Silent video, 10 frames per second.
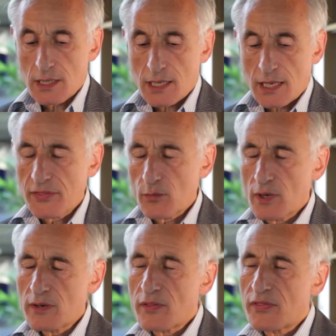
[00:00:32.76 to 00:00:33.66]
I think
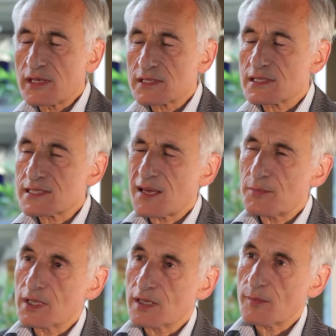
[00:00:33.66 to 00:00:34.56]
one of the things that's
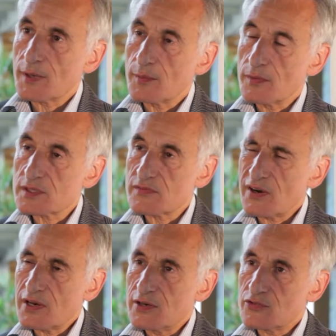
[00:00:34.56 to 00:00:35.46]
happening at the moment that's
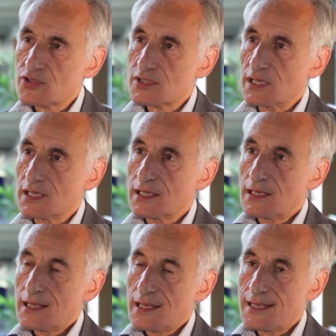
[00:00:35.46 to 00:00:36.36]
very interesting
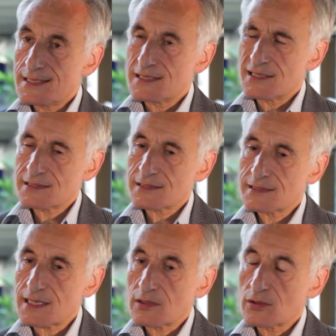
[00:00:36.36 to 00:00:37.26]
is that
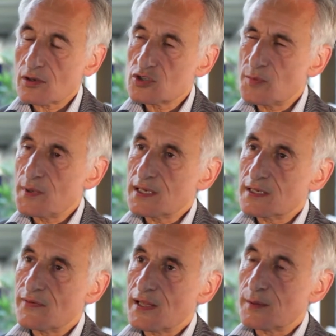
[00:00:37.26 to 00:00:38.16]
technology being
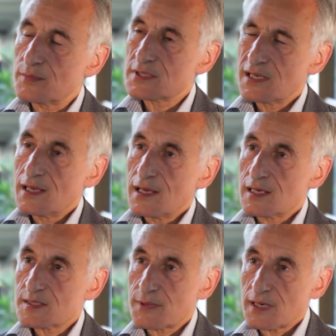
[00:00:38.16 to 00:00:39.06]
developed
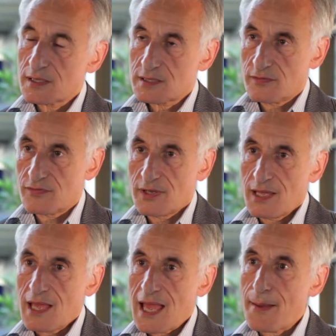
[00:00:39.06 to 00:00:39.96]
as part of
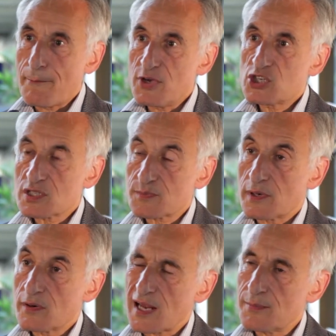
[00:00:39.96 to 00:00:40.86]
ambitious
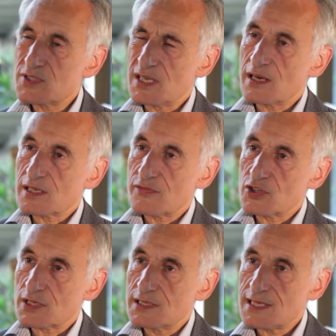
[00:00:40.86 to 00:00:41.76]
programs in
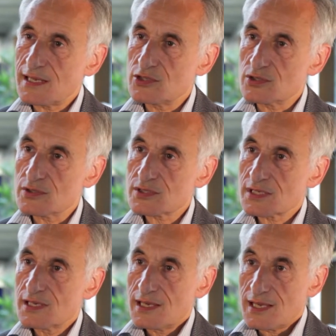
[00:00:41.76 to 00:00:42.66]
artificial intelligence
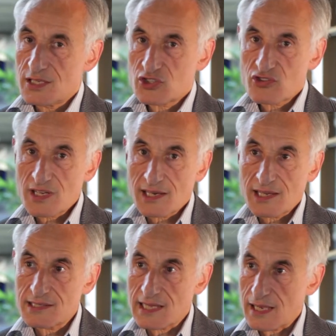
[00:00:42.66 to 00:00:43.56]
is
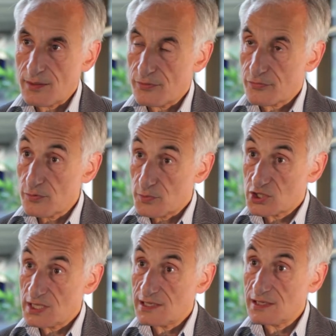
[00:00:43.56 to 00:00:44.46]
trickling down through
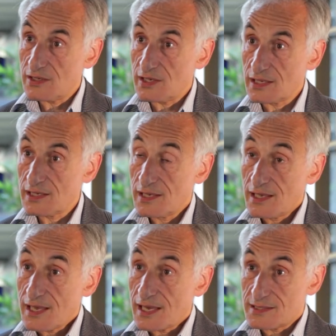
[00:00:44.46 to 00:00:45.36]
machine learning
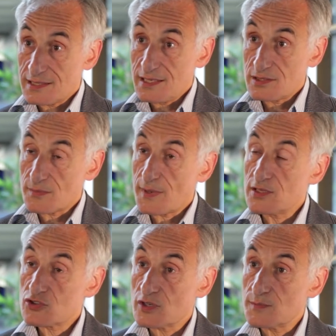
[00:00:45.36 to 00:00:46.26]
and into
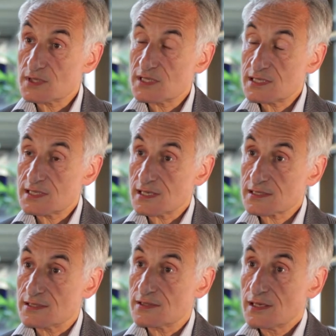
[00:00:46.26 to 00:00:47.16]
mainstream statistics,
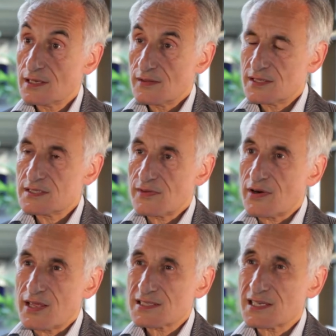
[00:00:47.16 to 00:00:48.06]
and this is
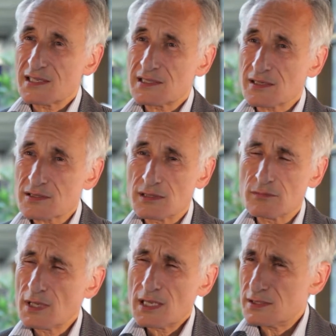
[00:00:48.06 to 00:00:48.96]
very exciting. So
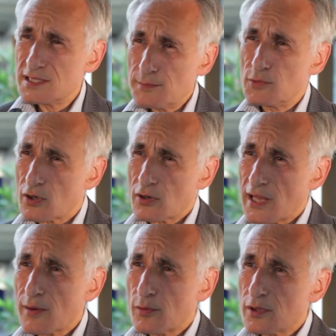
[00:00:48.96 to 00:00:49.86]
deep neural
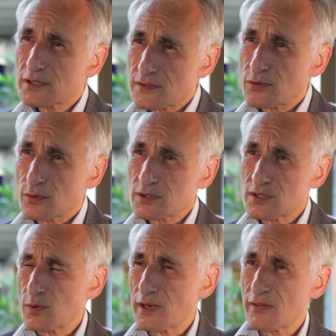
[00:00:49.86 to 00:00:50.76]
networks, of course,
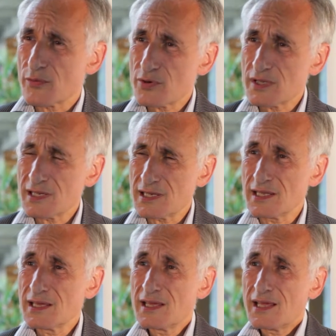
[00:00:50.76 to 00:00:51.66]
is one of the really
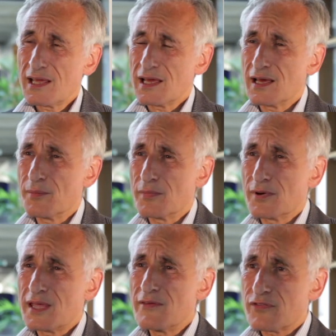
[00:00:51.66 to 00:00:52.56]

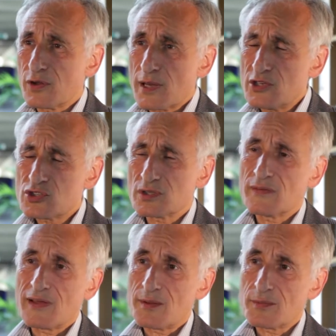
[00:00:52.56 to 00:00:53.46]
influential
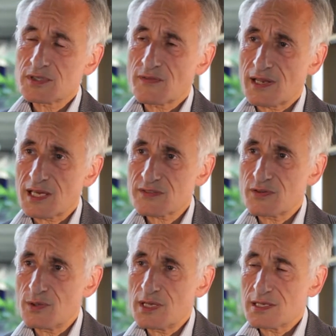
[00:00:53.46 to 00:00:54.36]
developments of the last
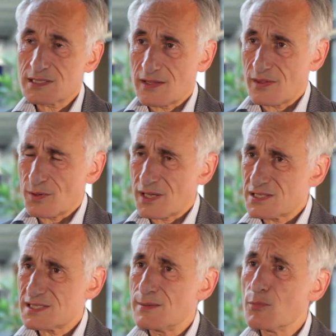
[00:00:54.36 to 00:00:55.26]
few years, and I think we're going to
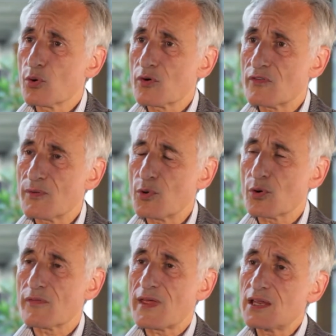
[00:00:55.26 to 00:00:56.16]
see more and more
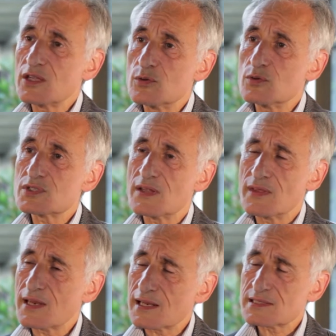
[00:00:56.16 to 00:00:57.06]
of that used in the
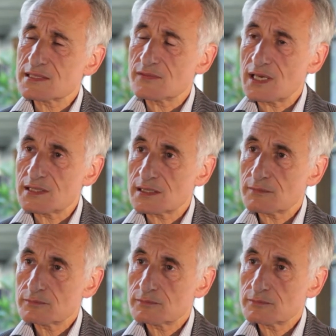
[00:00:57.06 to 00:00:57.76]
analysis of data.